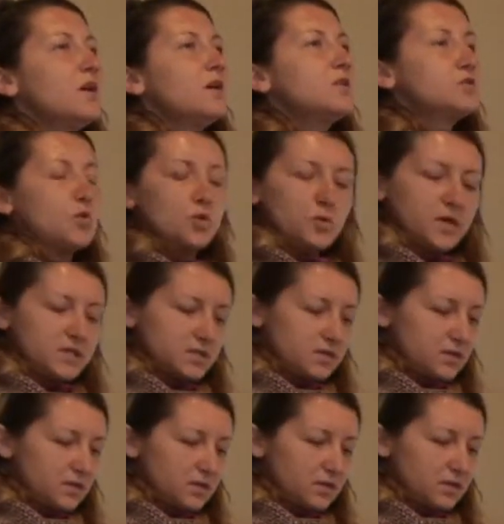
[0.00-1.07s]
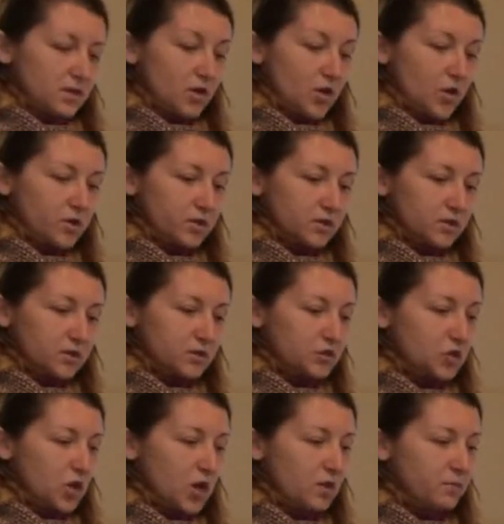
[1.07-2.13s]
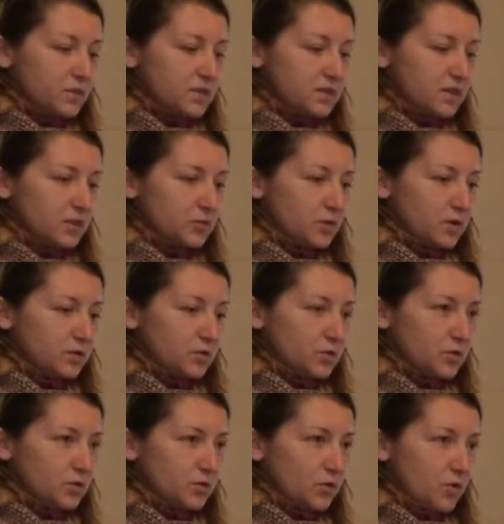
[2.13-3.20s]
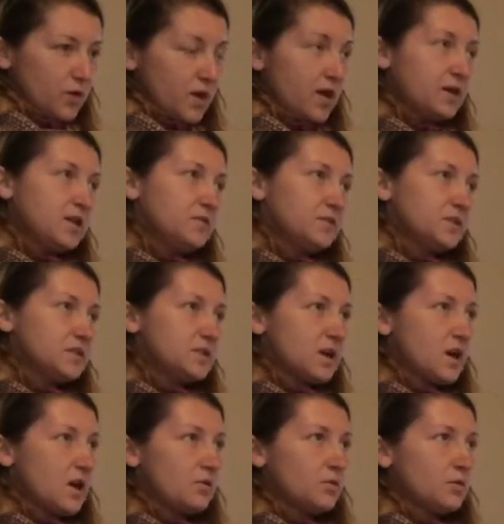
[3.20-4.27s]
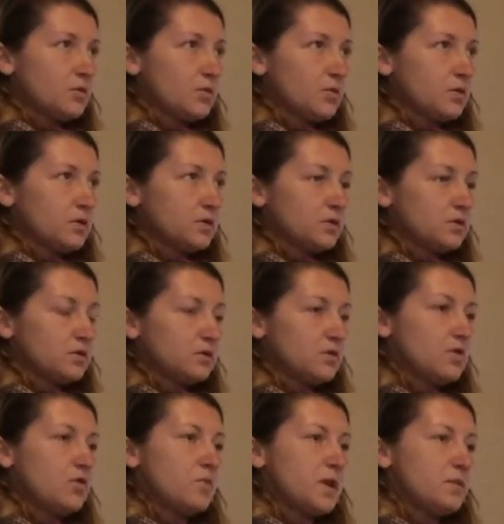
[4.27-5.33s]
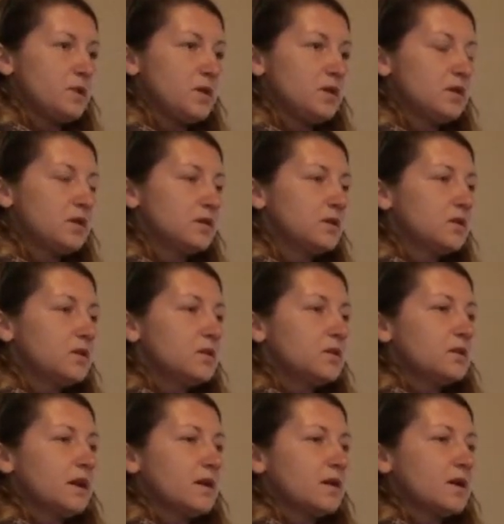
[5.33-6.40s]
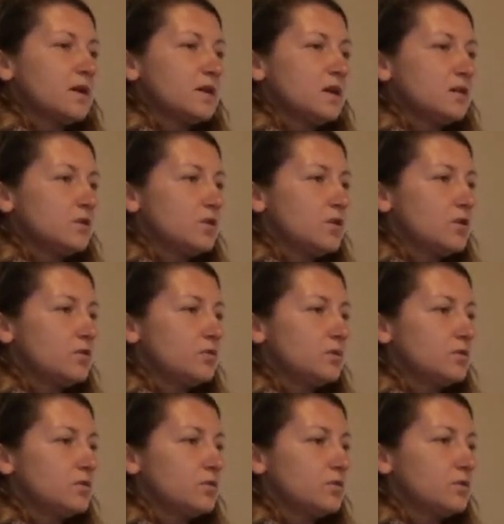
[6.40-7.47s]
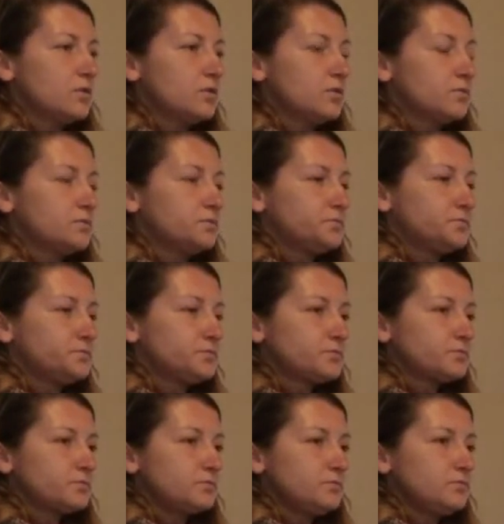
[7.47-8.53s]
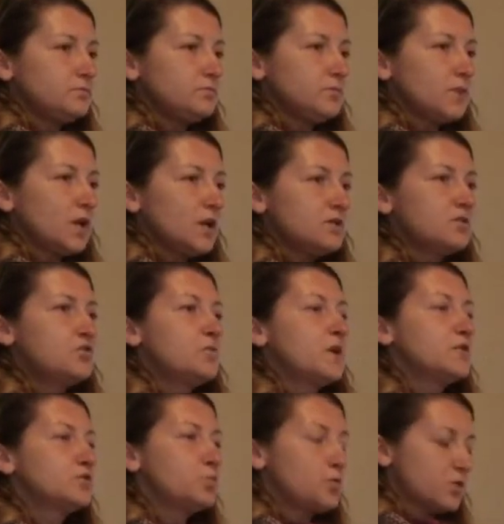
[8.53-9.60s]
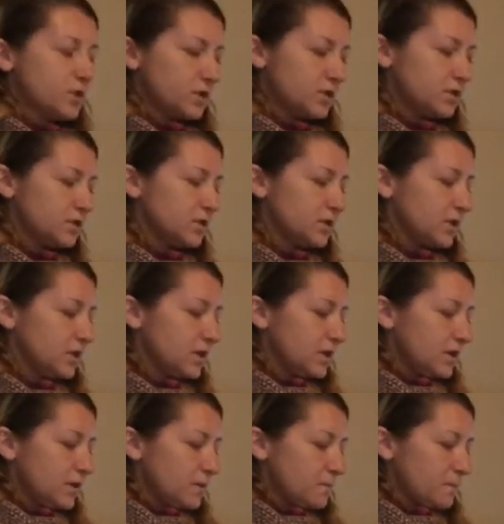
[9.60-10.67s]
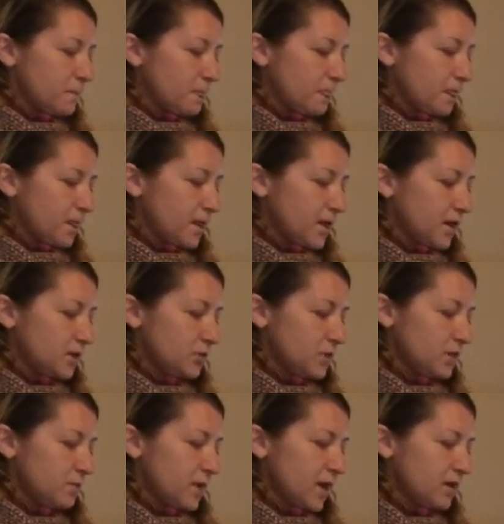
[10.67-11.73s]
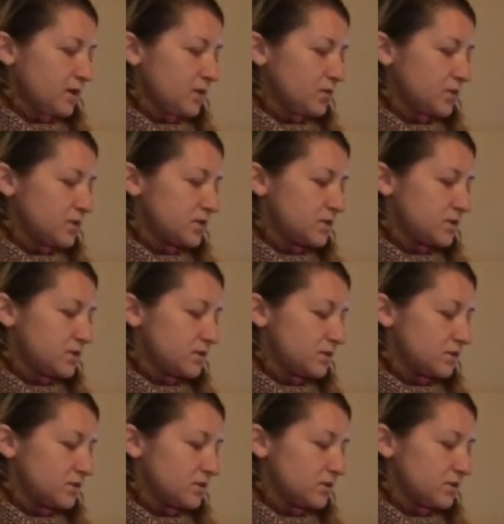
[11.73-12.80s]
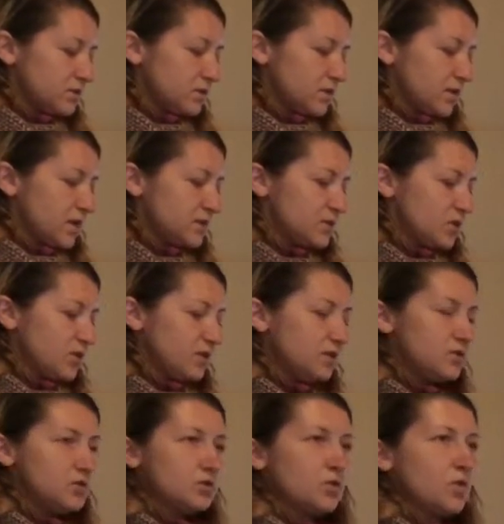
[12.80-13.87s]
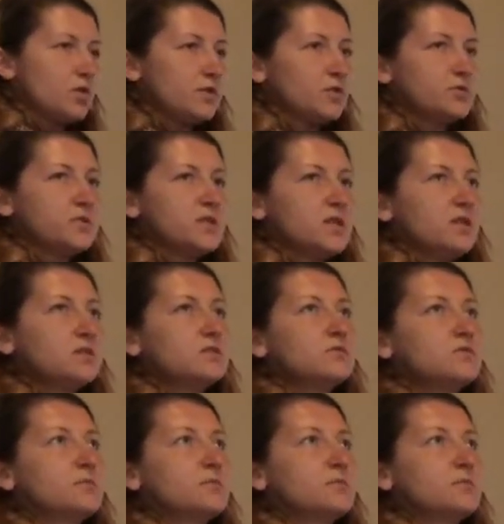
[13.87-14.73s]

It's always, the job is not quite good, or I live in town, or maybe I can't get a loan, or it's too much work. And looking back now, it has nothing to do with all those things.